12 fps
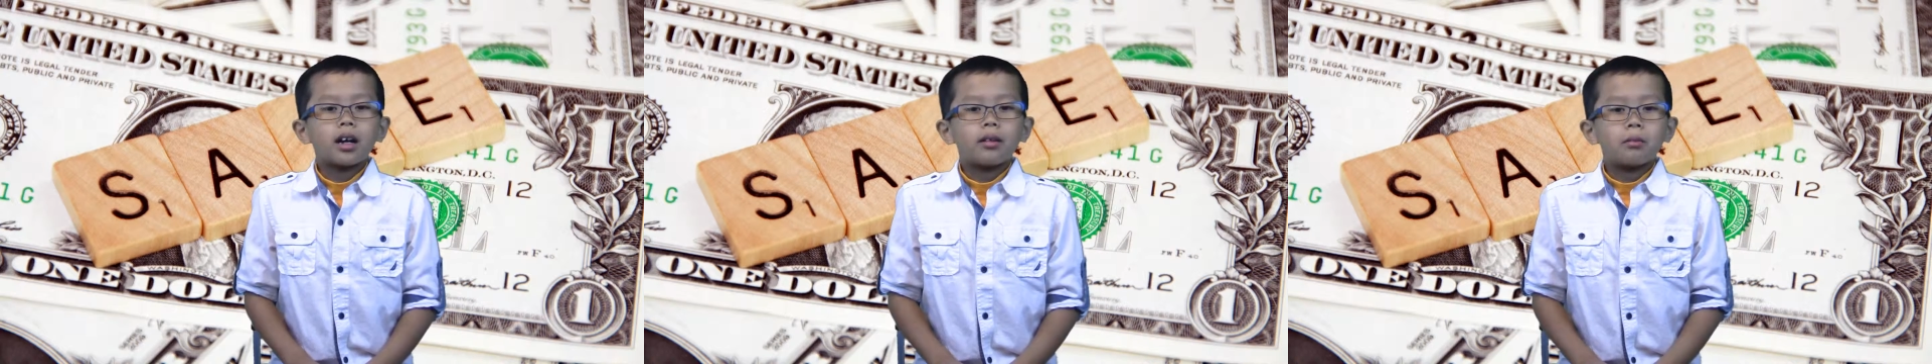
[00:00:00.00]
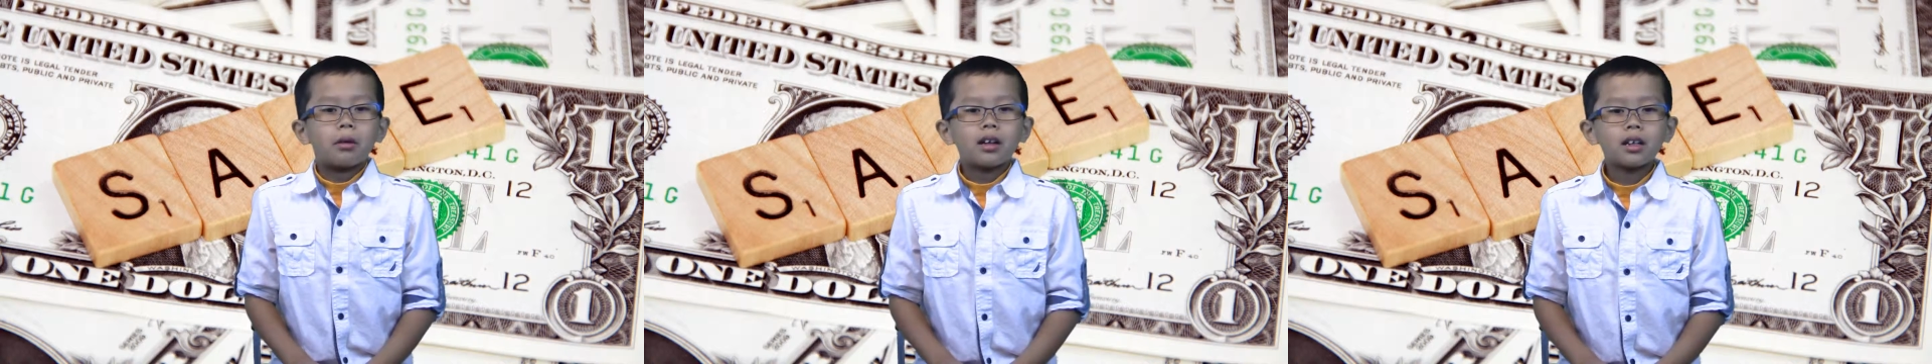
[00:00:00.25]

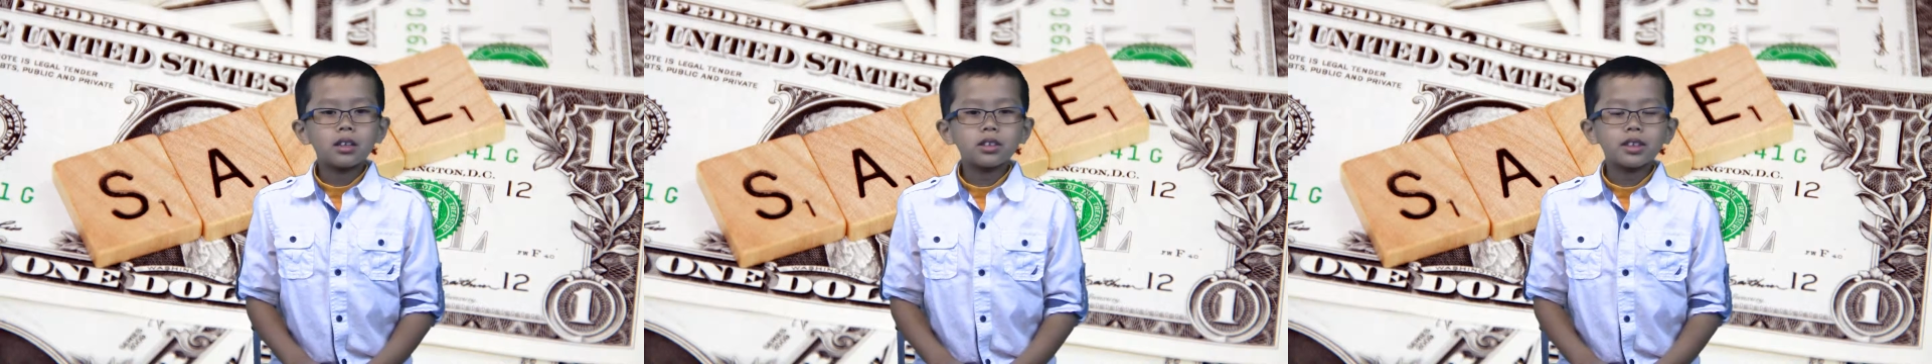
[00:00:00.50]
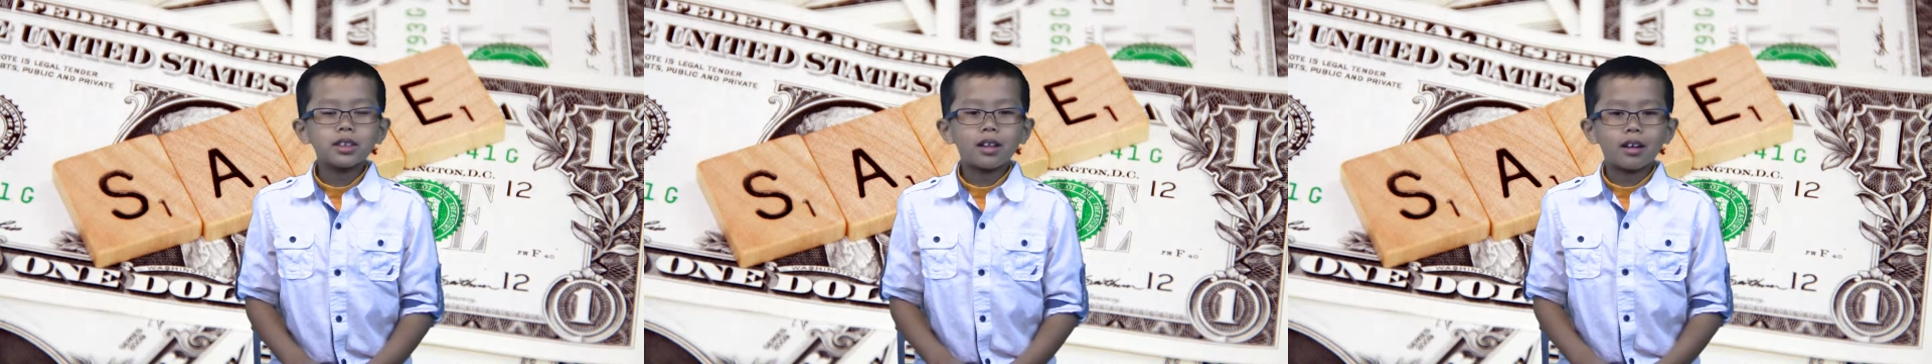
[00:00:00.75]
of
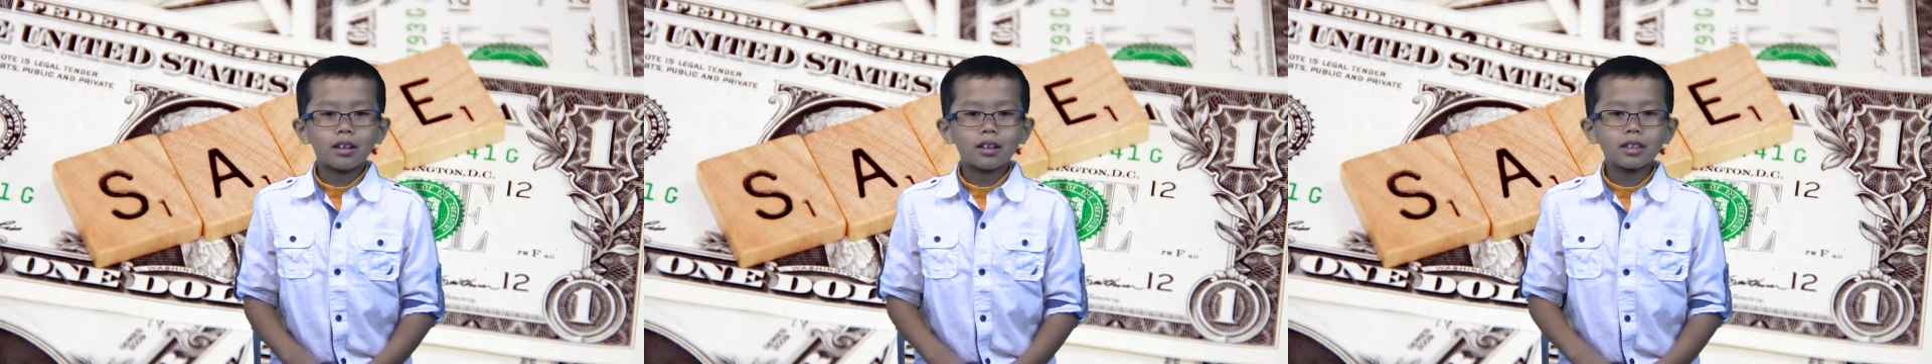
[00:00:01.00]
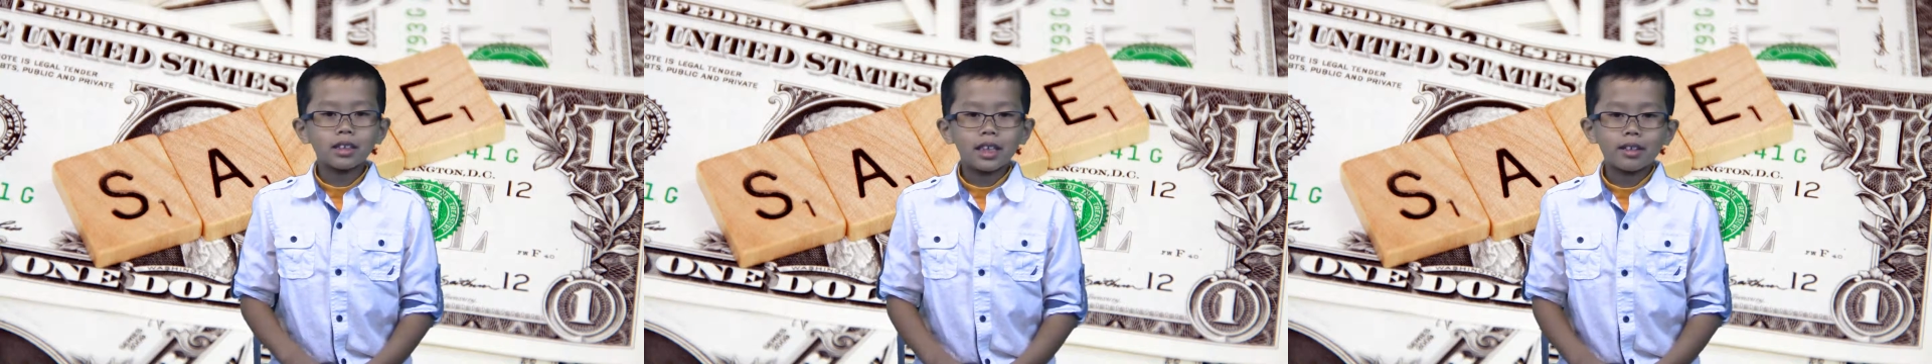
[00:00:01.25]

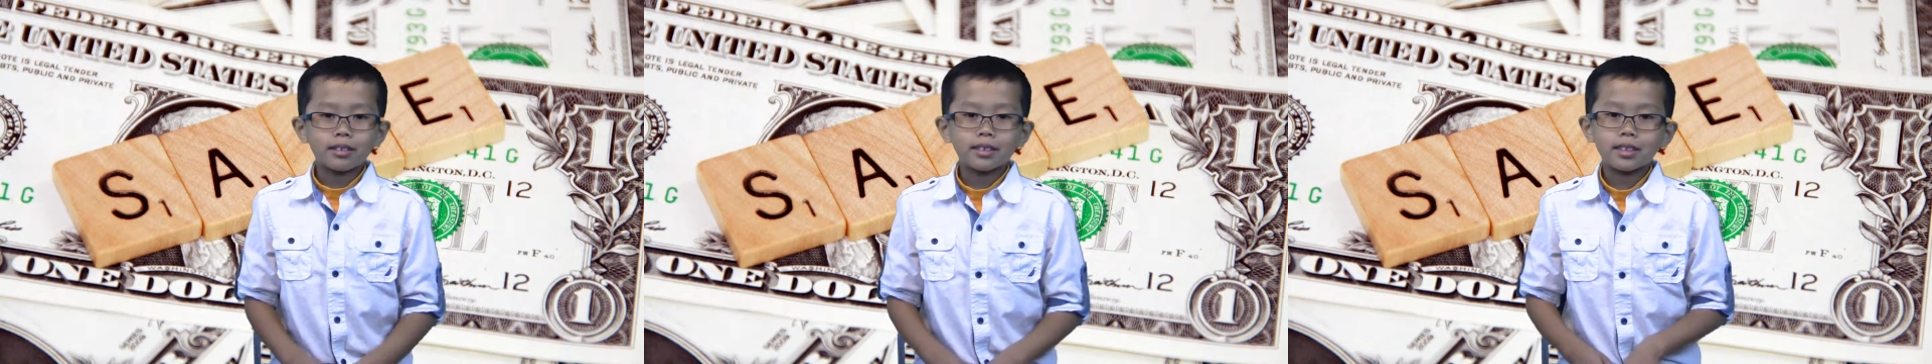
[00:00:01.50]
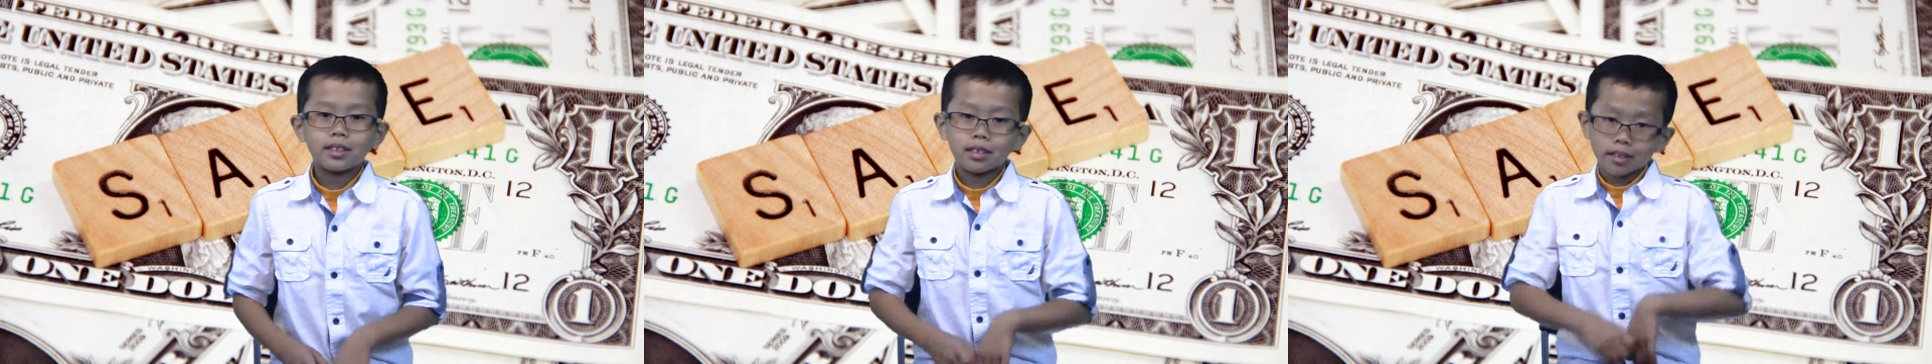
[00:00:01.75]
$100
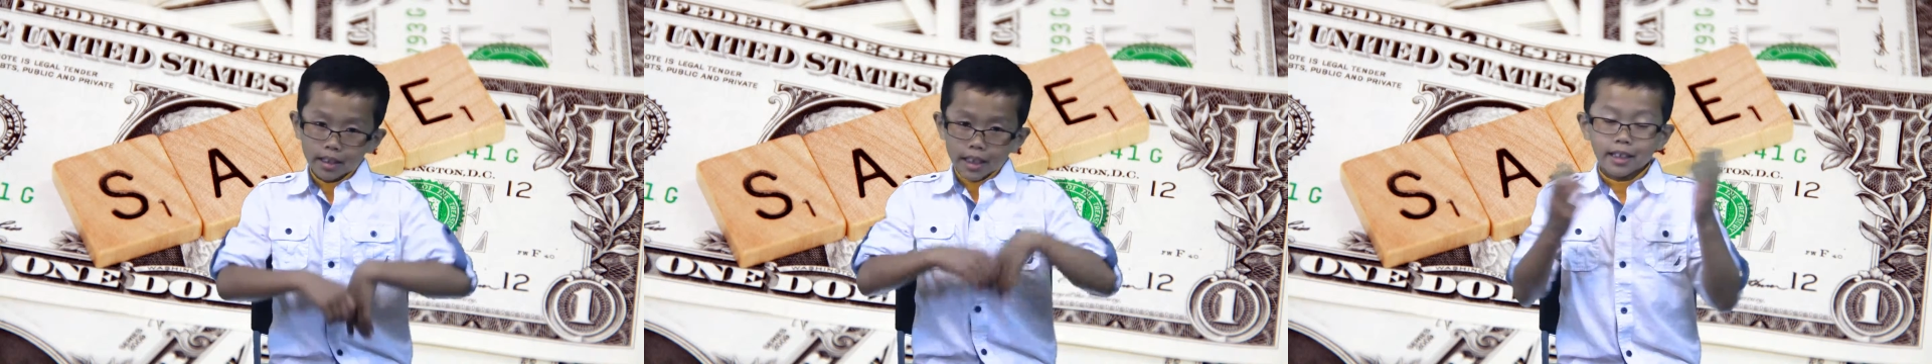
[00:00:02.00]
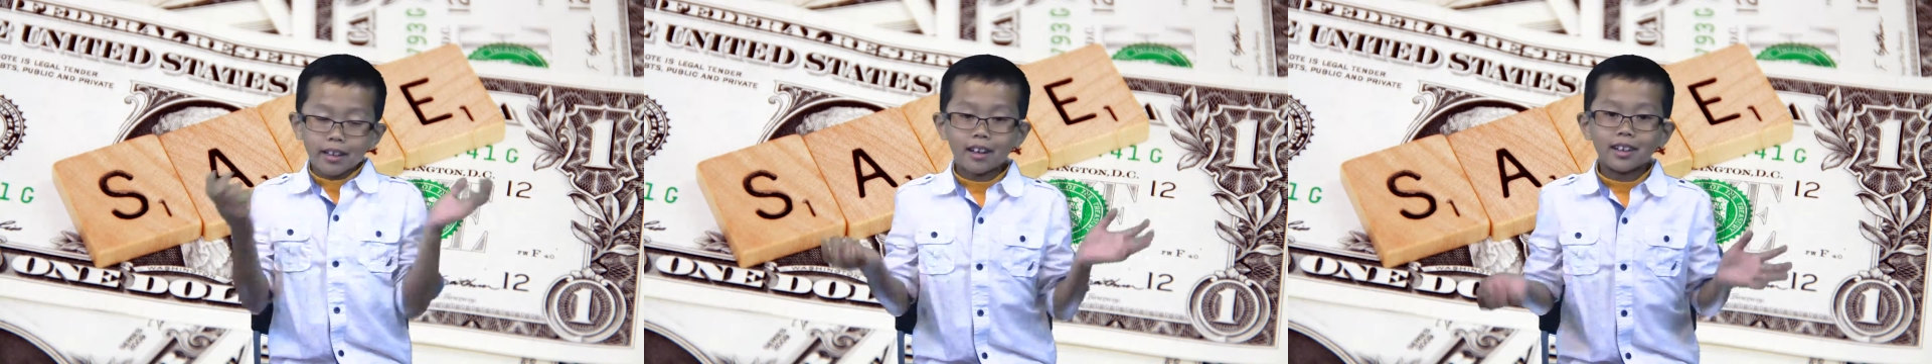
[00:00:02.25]
equals
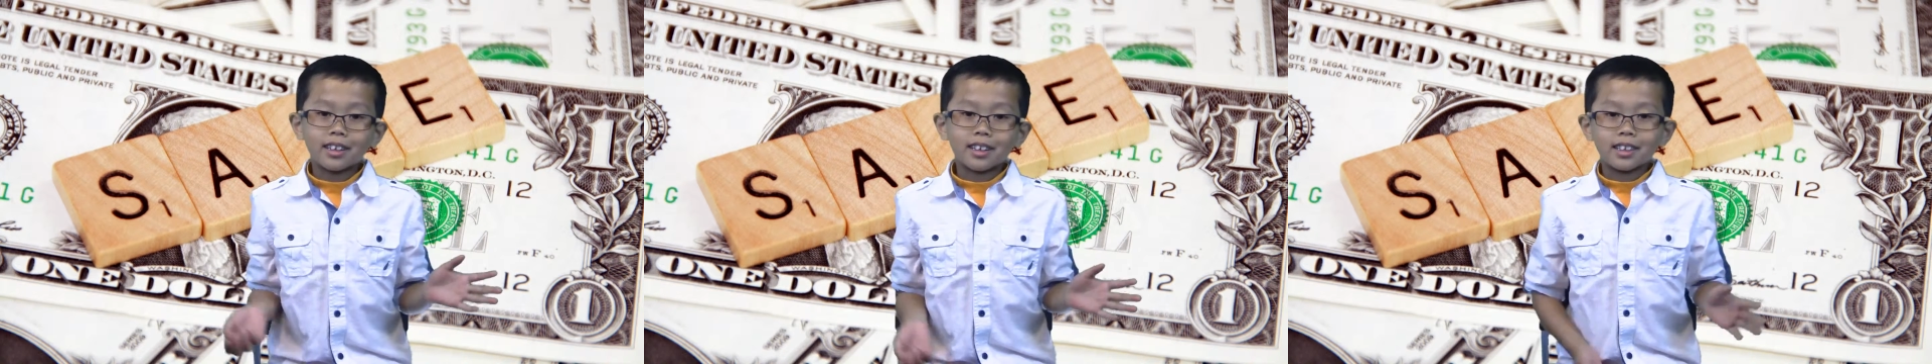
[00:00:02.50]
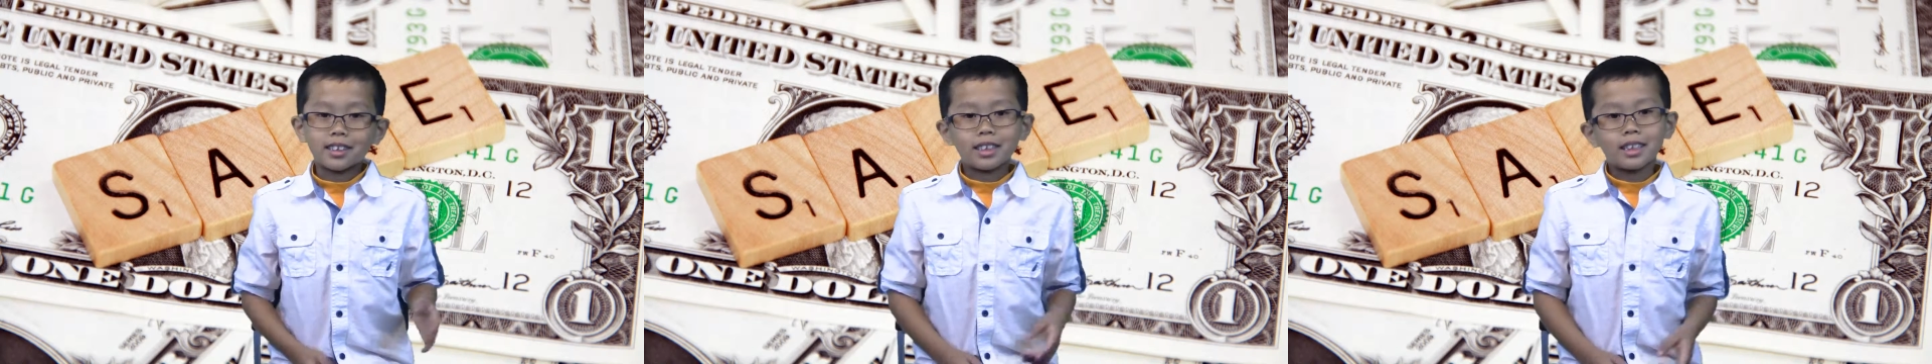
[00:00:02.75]

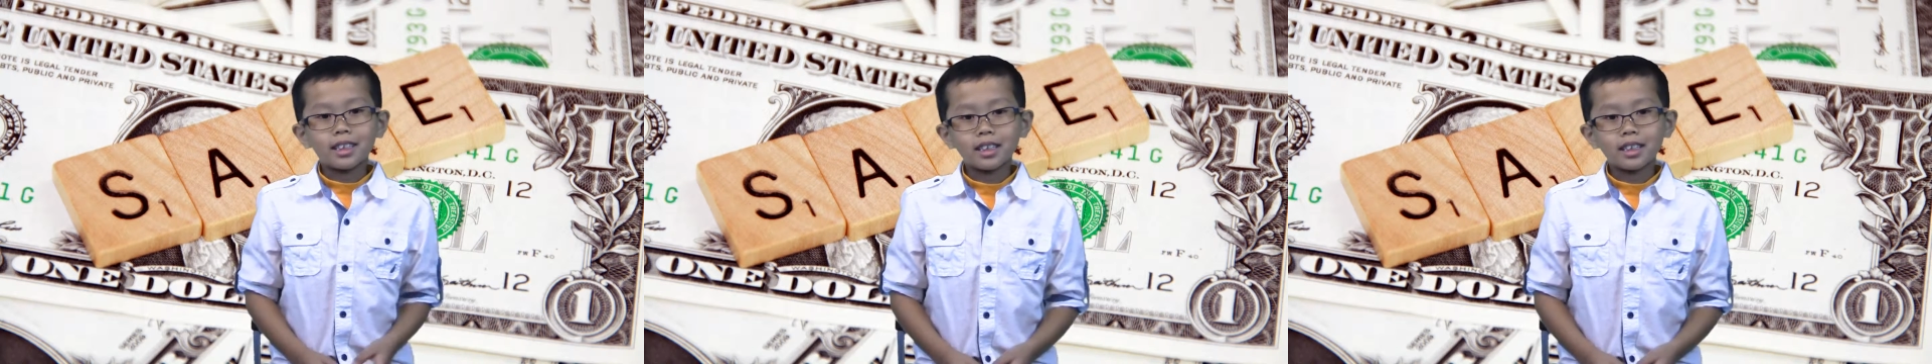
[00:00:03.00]
$30.